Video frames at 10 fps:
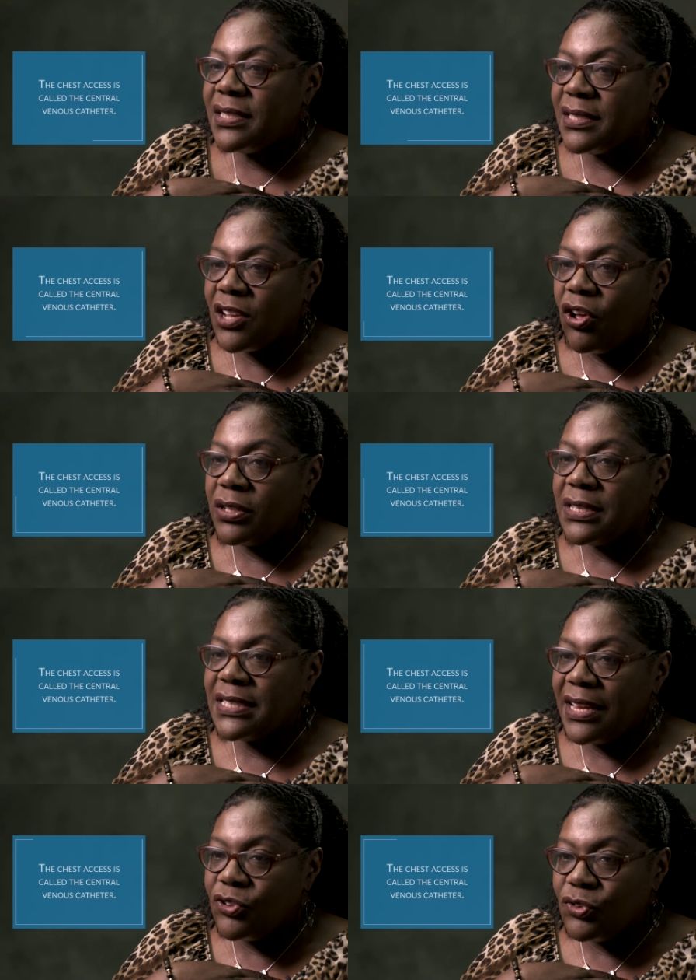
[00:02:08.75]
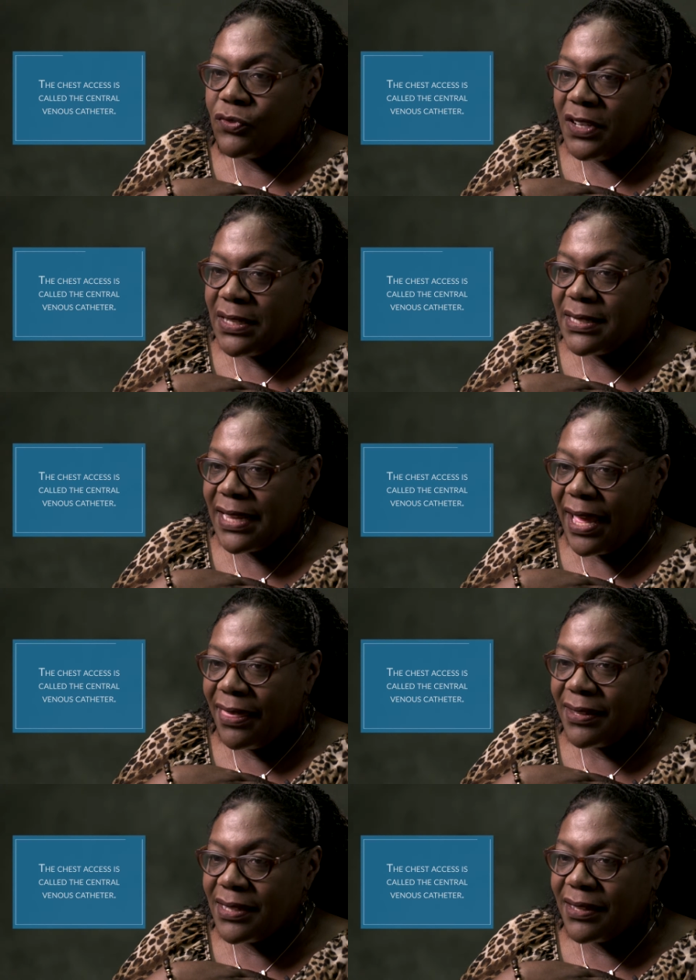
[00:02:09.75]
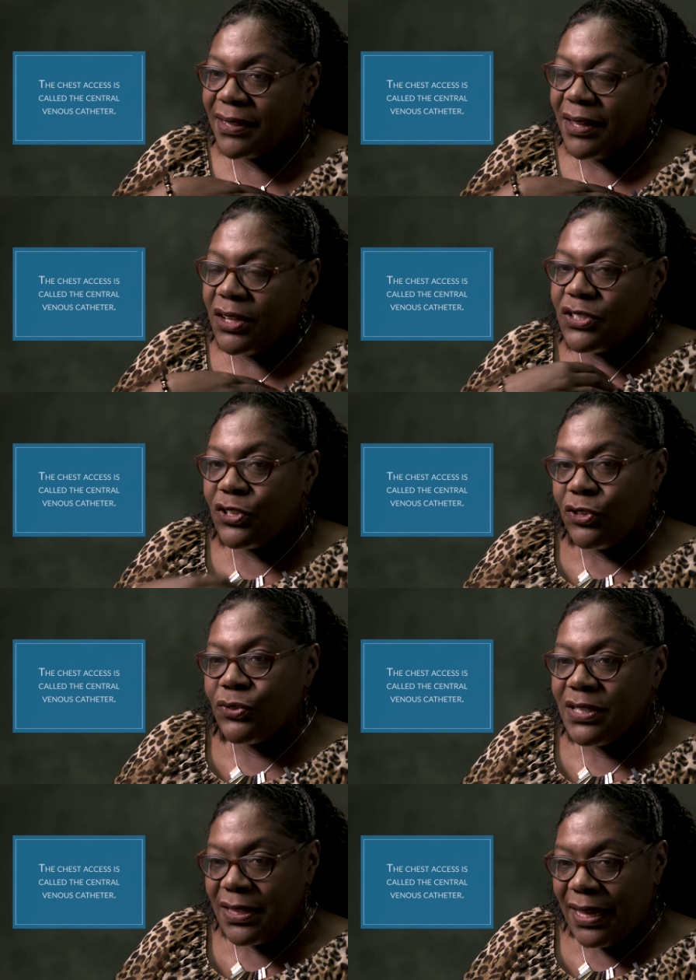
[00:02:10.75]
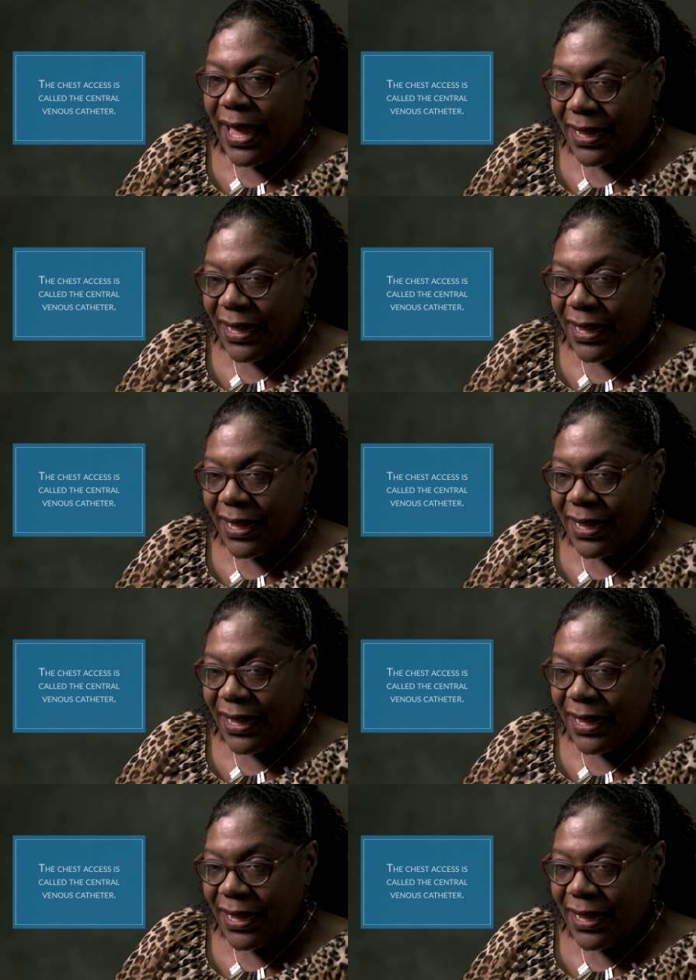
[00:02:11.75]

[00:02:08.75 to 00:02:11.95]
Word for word: is called a central venous catheter. So those are the